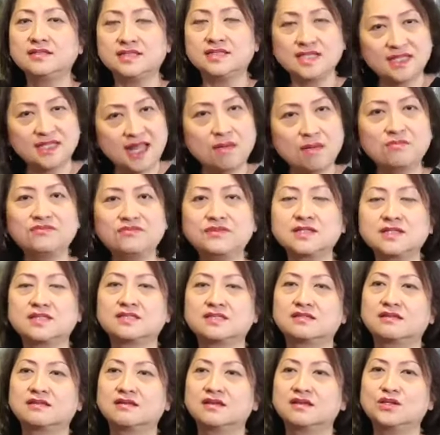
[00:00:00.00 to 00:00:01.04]
see them
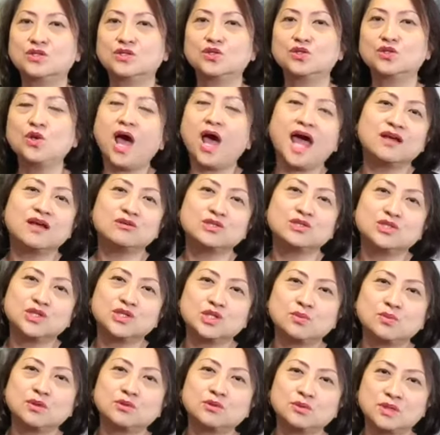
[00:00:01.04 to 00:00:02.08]
first. So I
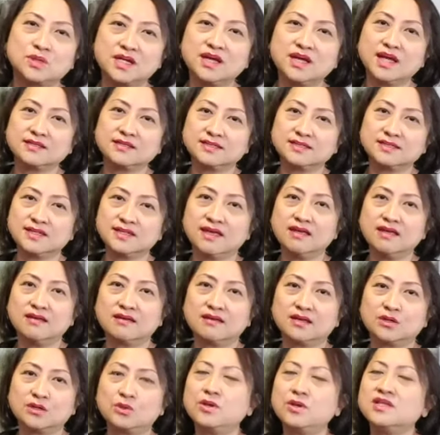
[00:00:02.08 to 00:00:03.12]
also spoke to her. I say,
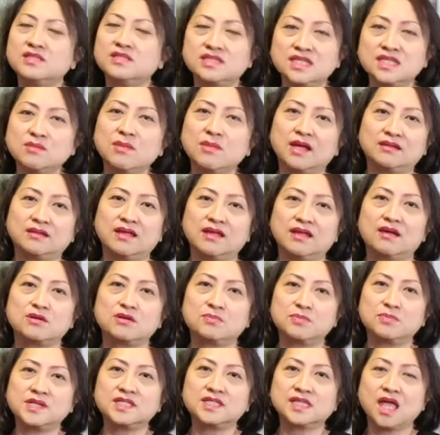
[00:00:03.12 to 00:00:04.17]
go and see my
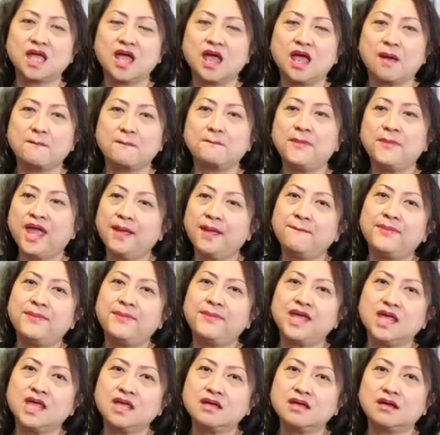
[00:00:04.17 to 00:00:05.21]
therapist.
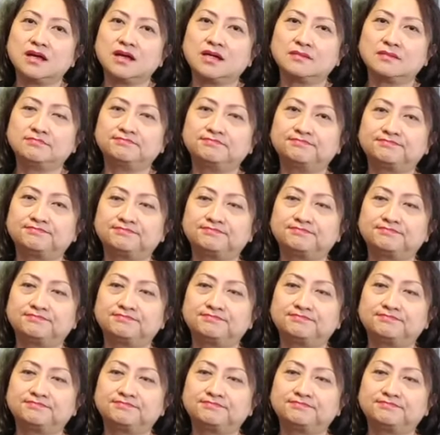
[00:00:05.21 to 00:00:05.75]
Maybe